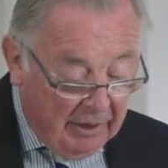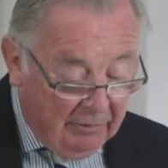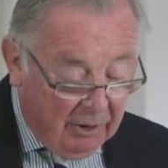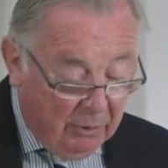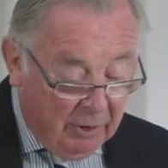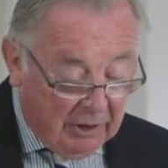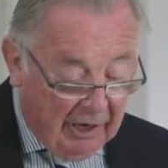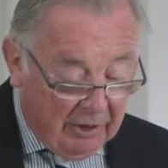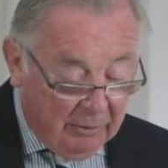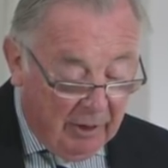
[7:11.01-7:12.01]
never
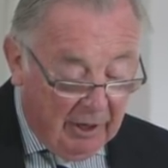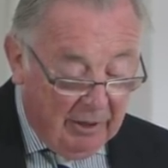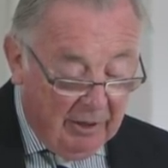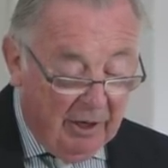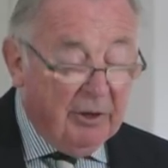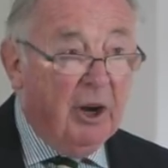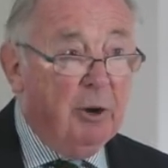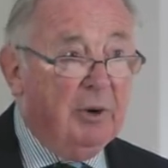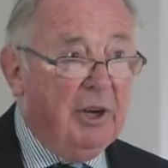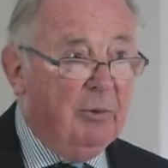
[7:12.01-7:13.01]
will get one, and
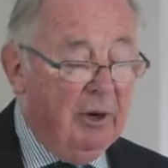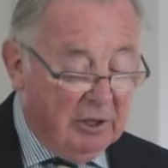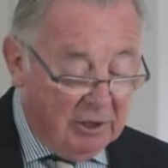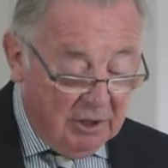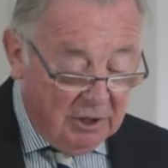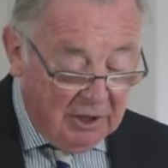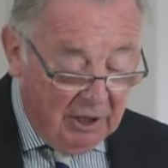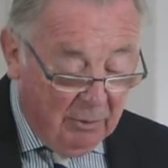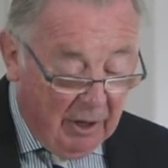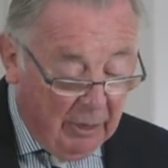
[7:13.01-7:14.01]
nobody wants to
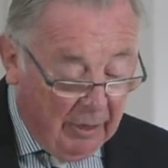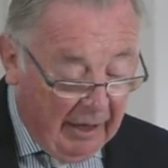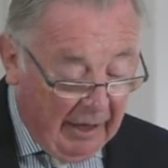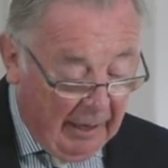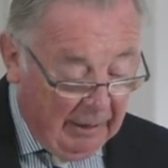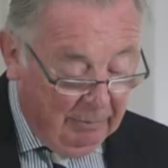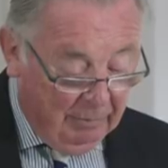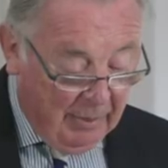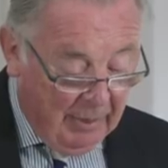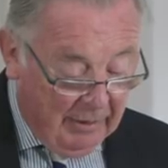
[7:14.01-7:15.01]
see one there.
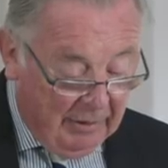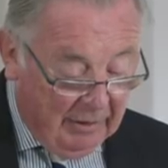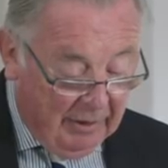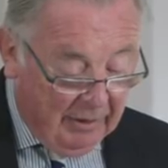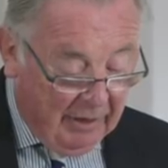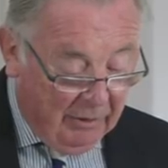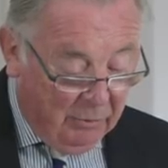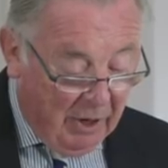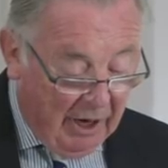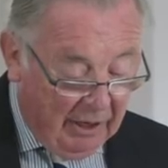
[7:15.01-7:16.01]

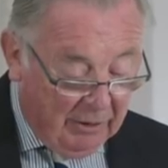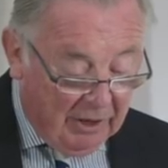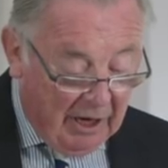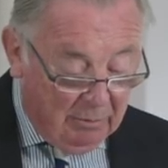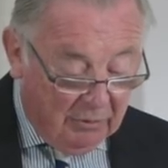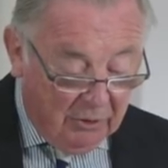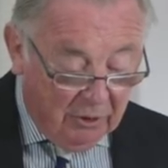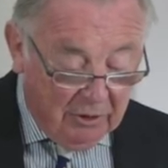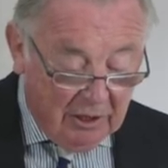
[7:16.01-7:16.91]
Then why in the name of